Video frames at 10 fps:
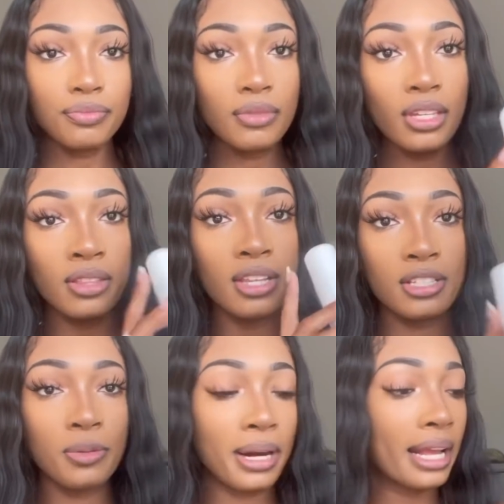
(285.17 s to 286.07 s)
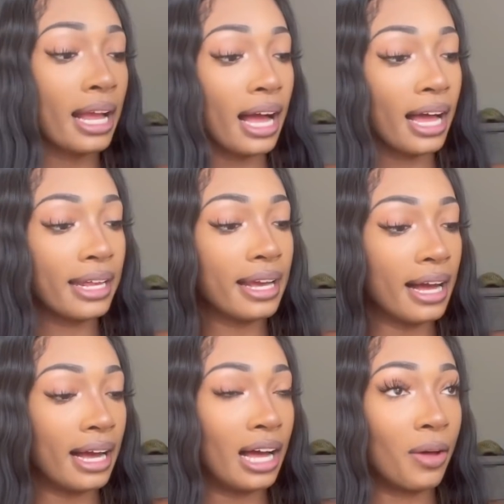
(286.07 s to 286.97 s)
this is what I
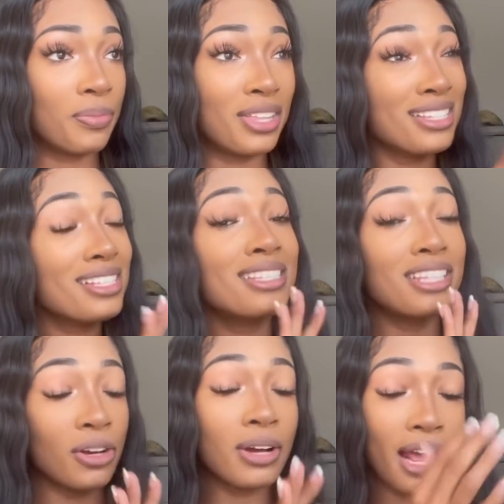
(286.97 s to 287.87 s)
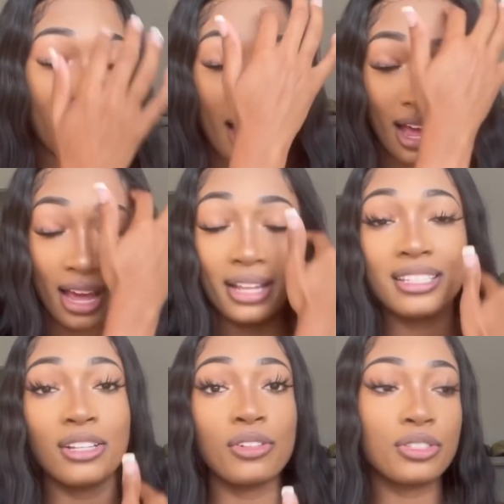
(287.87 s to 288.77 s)
got. This is still kind of high
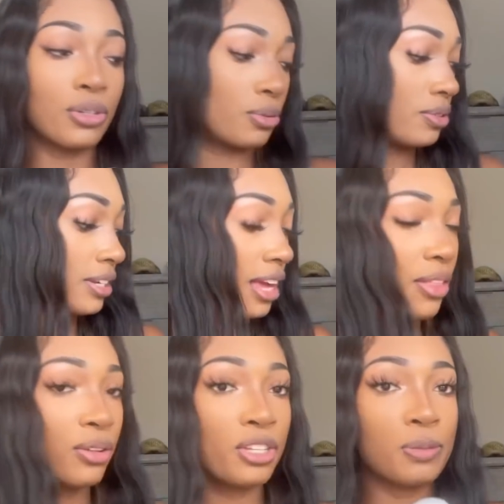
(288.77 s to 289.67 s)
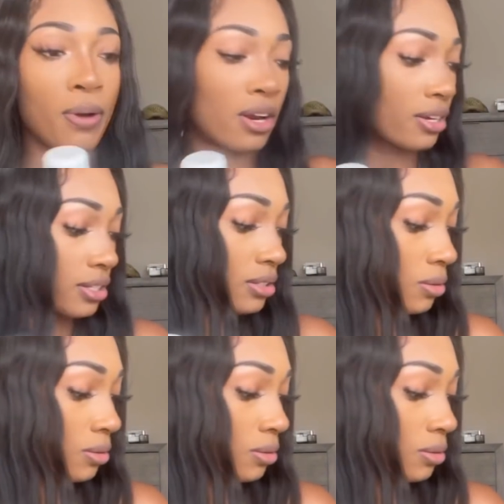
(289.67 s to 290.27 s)
still. So together these products